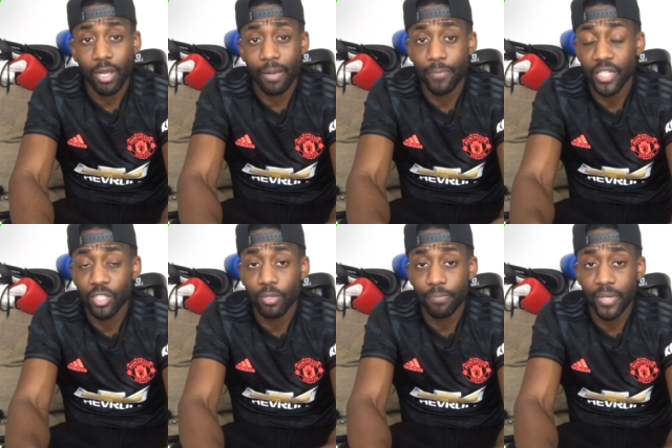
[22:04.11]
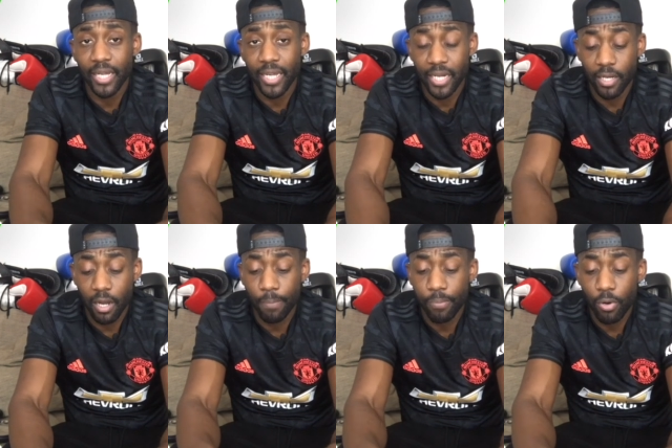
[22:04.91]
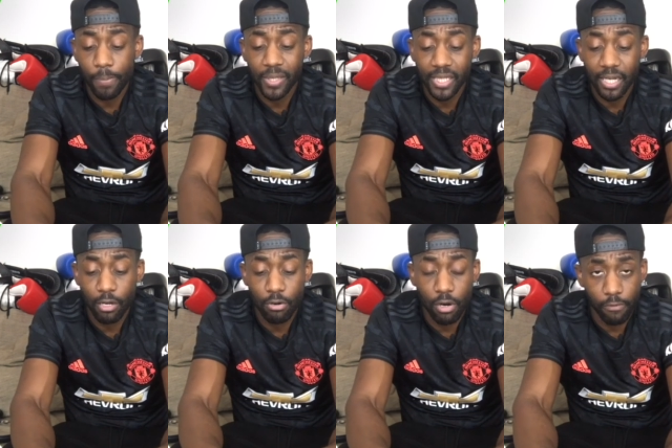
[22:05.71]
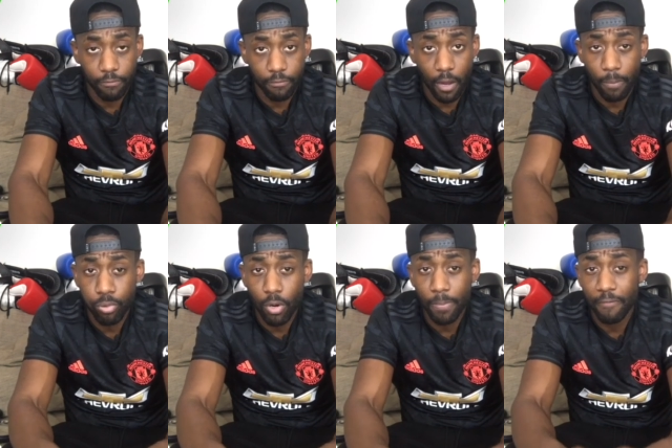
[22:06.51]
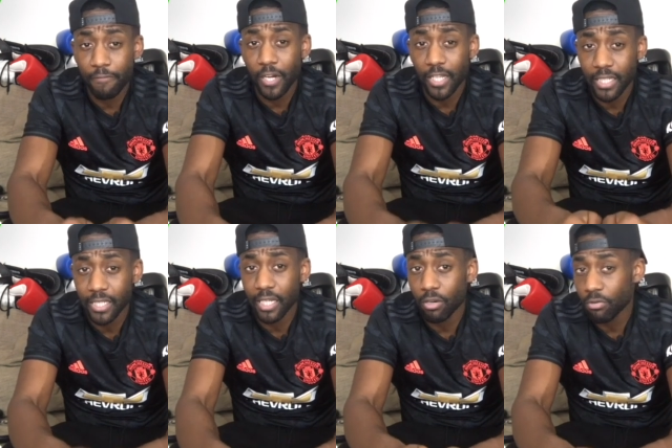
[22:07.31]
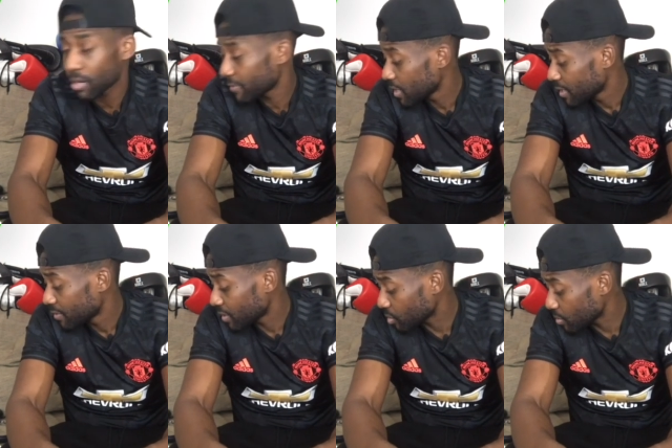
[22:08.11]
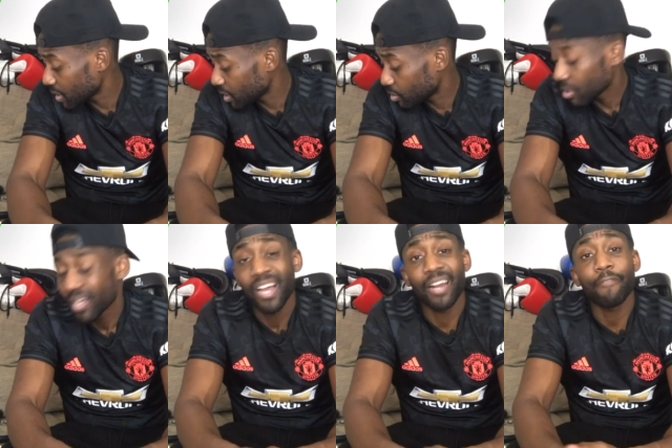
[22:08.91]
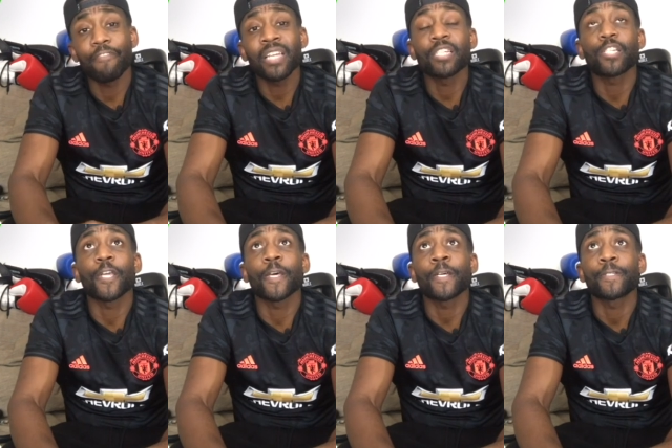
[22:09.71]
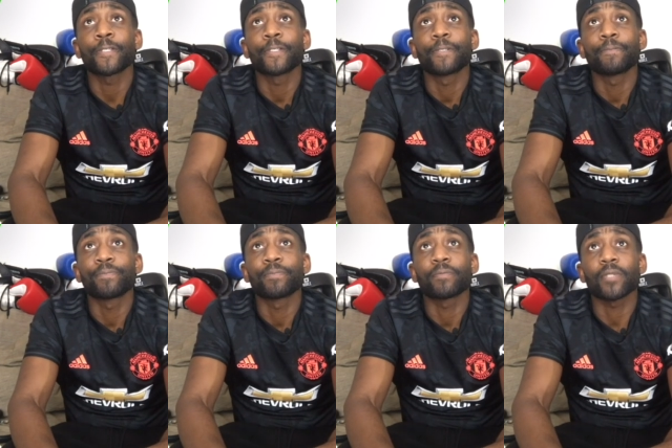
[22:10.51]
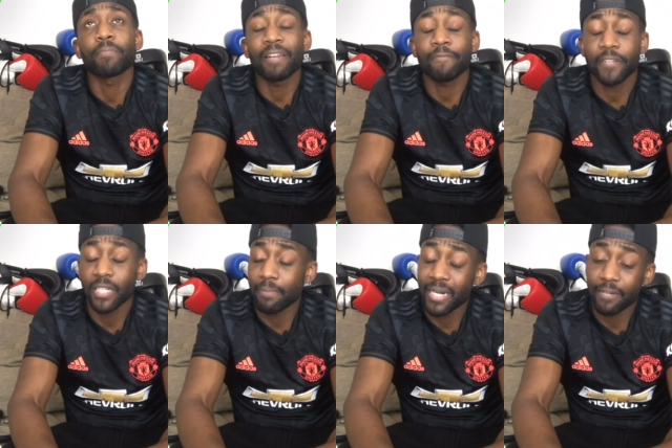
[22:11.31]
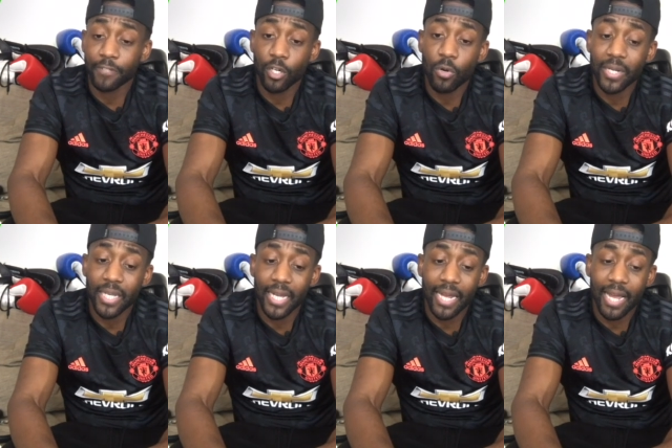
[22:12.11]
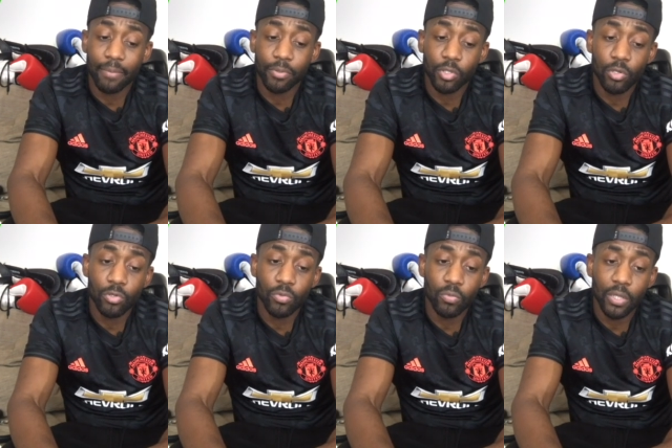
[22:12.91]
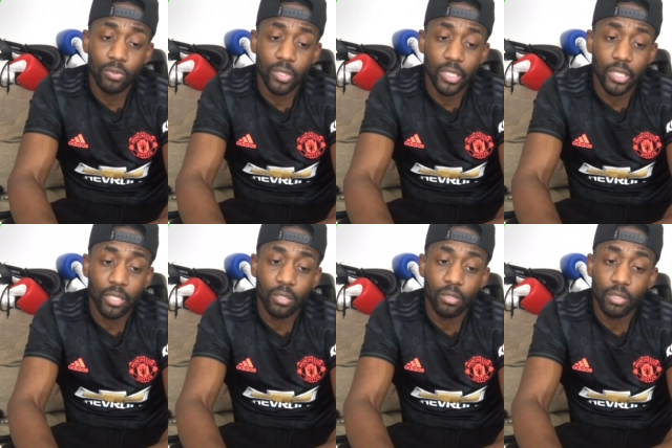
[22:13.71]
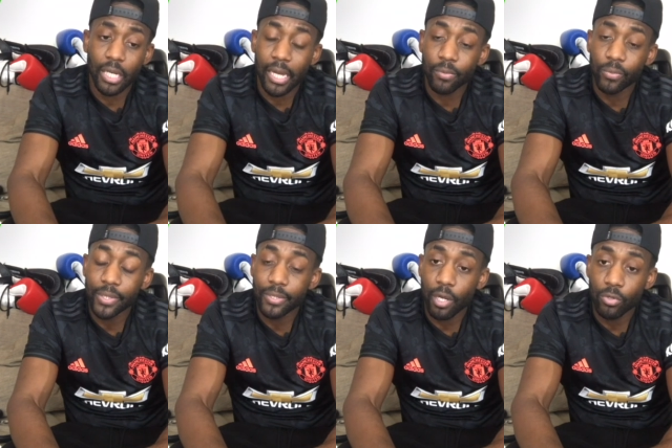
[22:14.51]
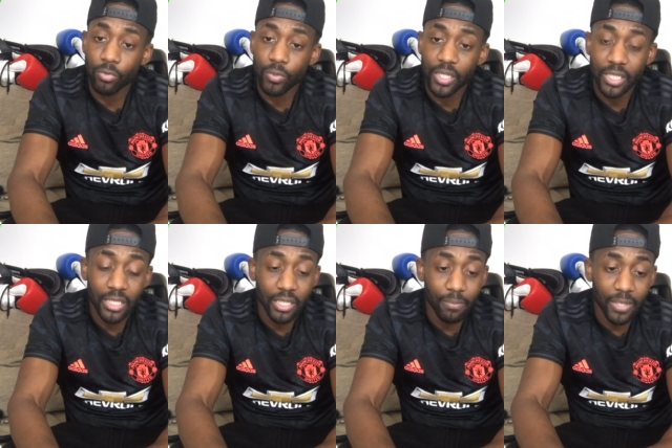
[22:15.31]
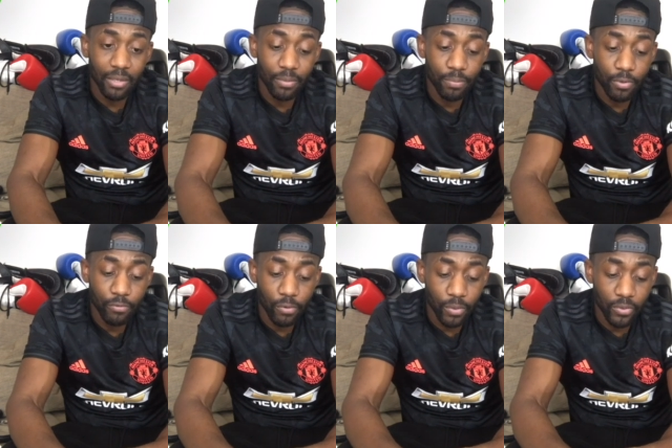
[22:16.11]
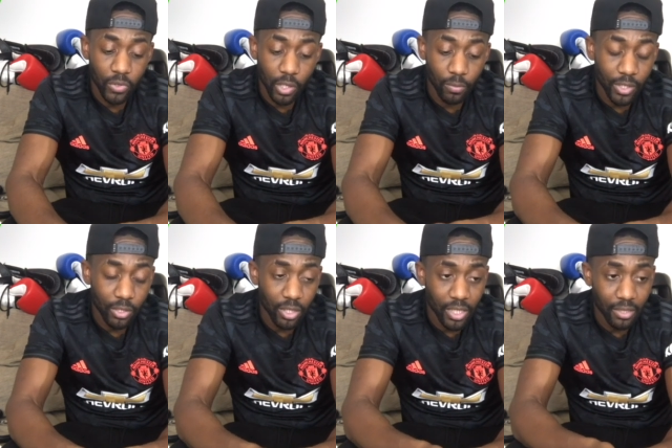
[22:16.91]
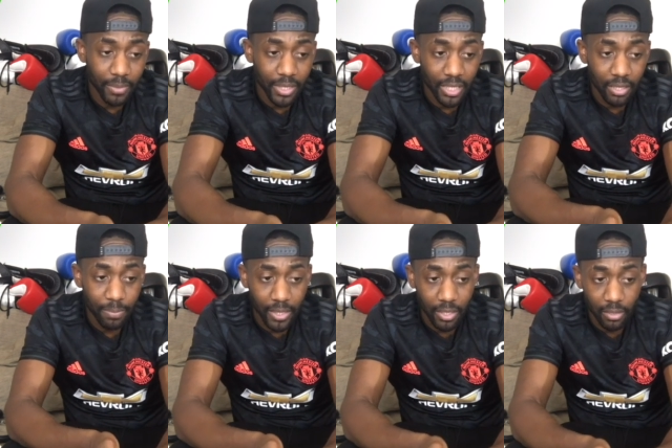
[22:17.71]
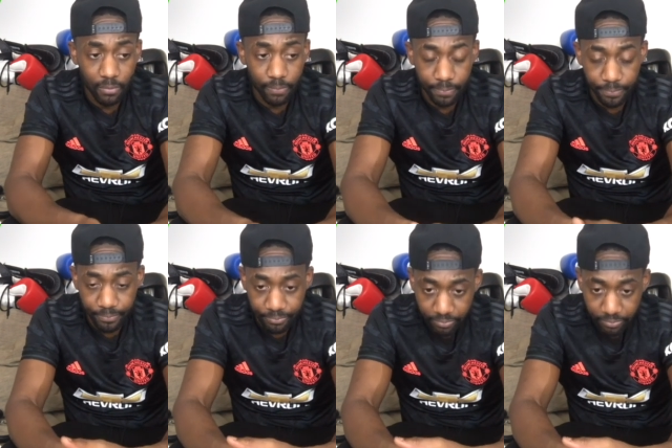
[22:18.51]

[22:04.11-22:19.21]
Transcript: and we need to bring in a proper centre off. A proper fucking centre off. That's what we need to. And the thing is, yeah, man think that man have to go and get an absolute worldie, yeah. Like we don't. We just need someone that will improve what we've got. When you look at Matip and um,